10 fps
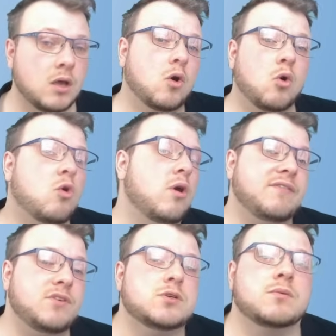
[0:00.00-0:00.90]
or
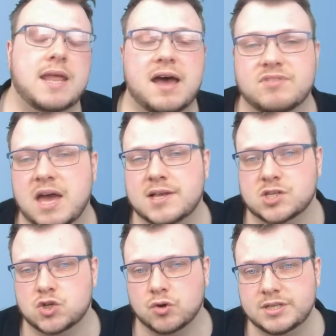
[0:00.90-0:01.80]
if you don't have that as a
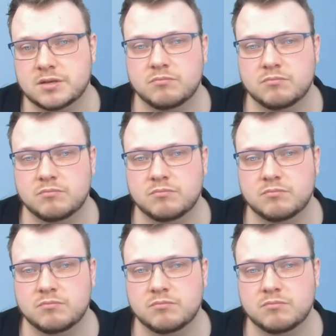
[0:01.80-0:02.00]
choice,